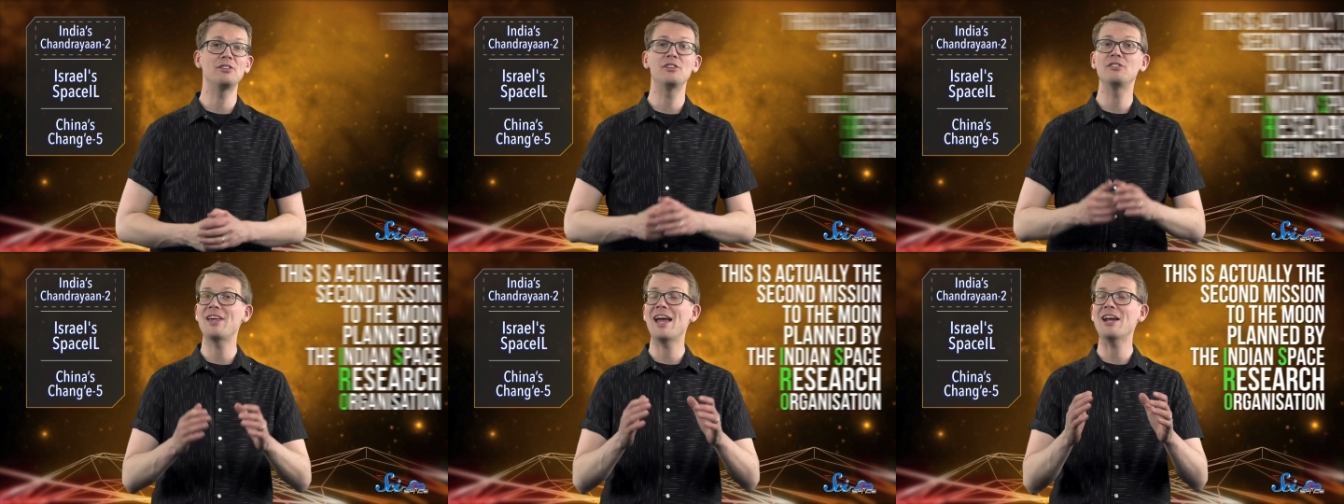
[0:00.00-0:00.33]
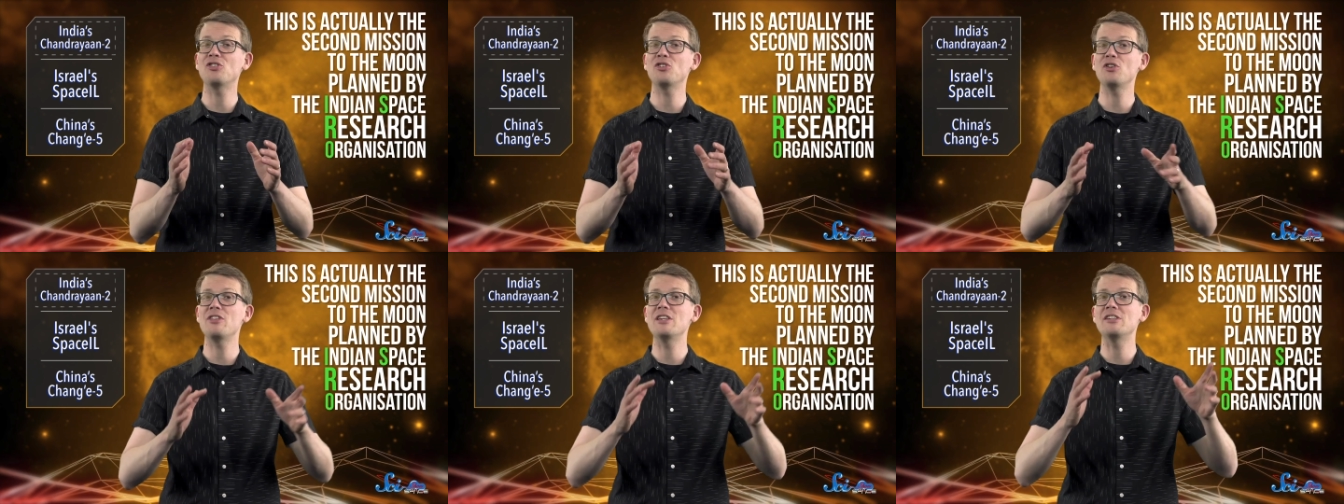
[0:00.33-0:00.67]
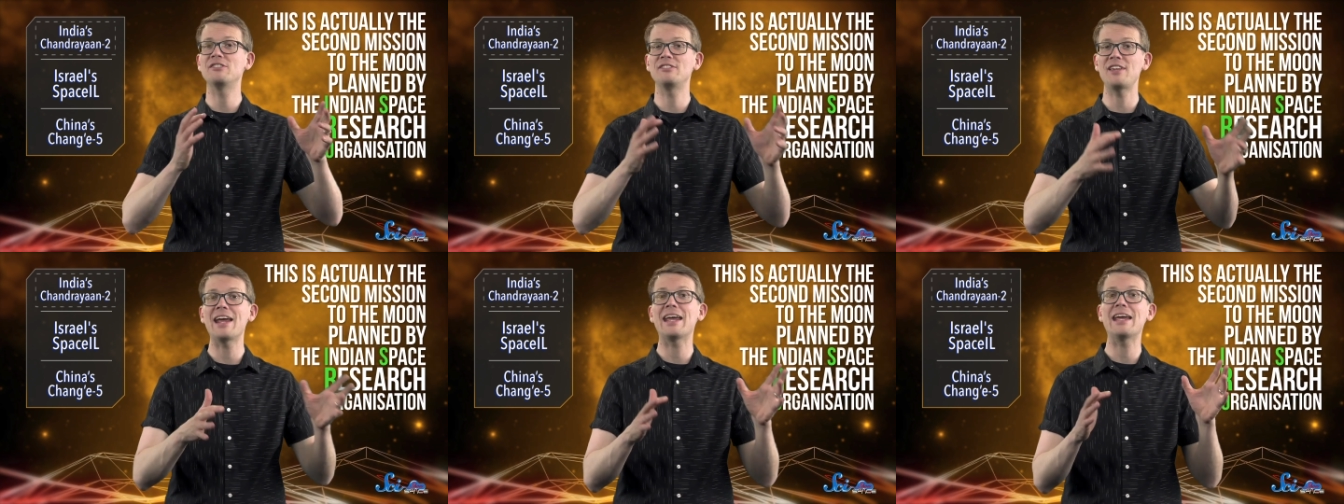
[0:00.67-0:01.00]
this is actually the
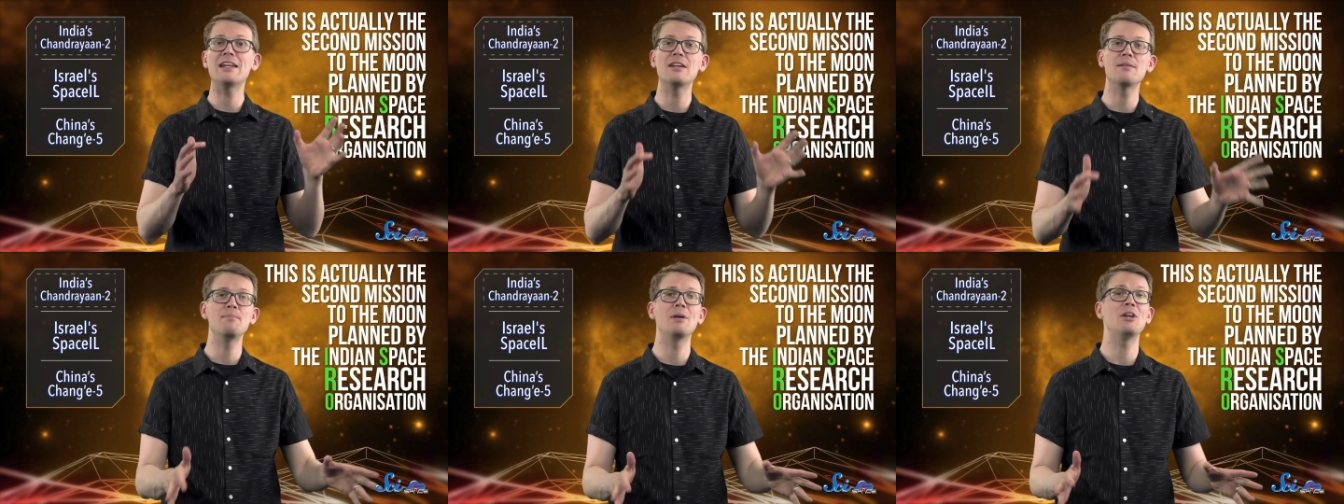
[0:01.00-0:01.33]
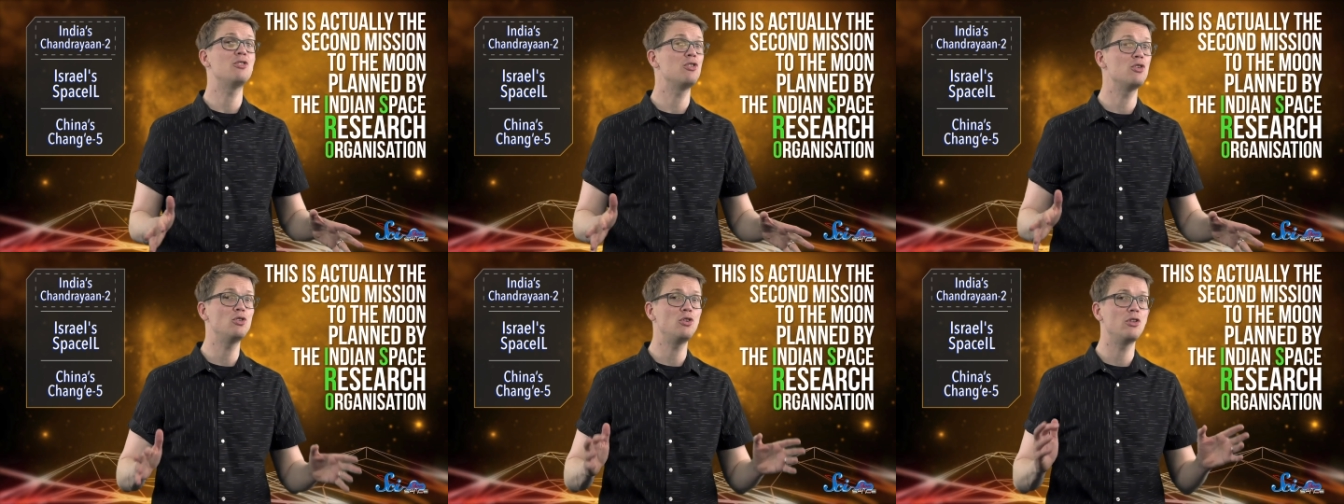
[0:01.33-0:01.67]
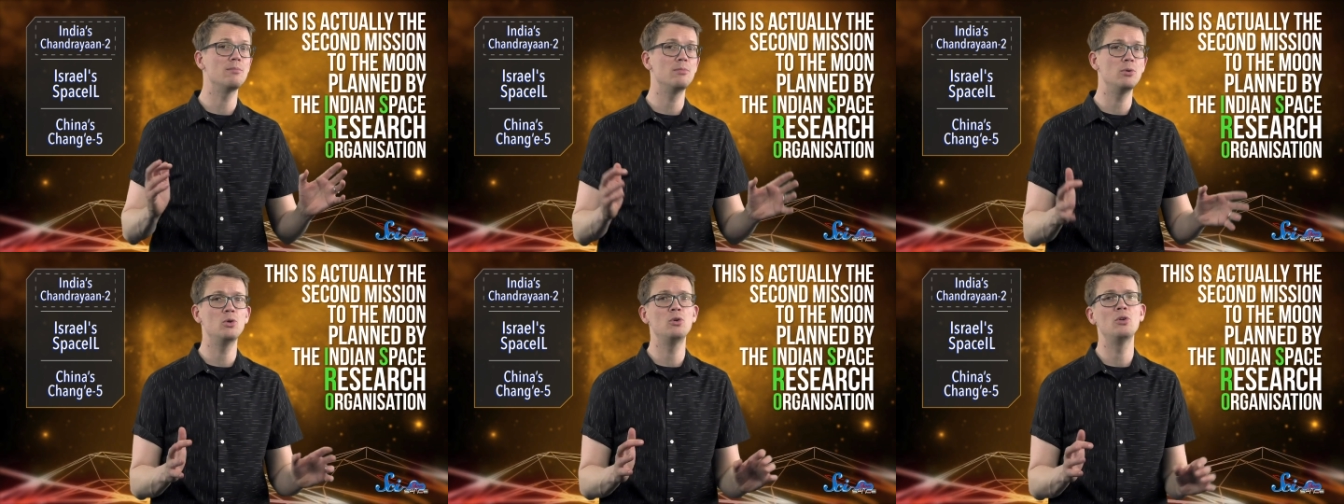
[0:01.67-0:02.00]
second mission to
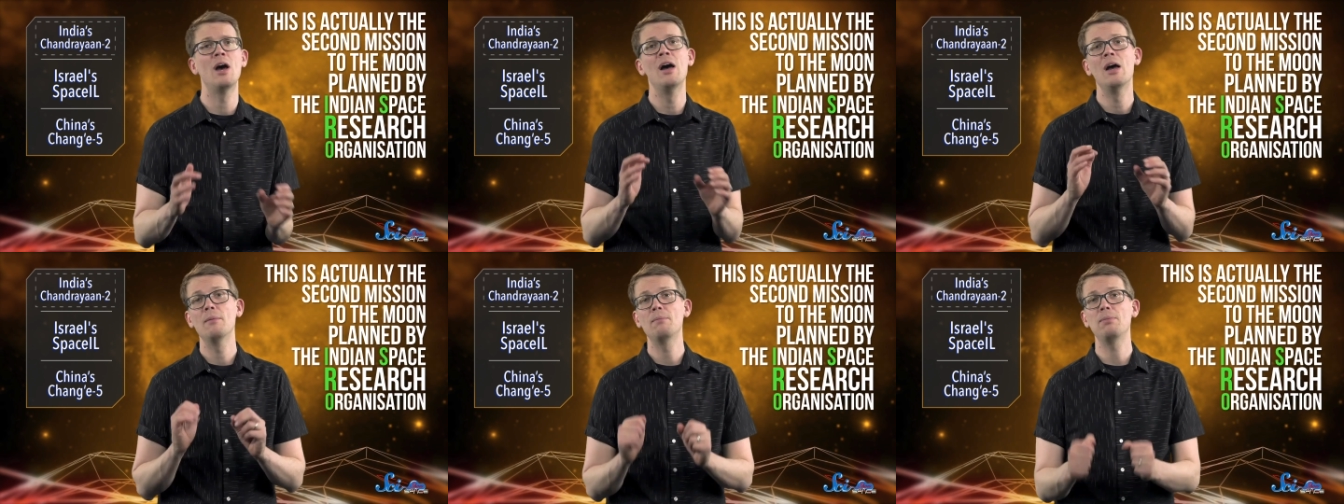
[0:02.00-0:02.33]
the moon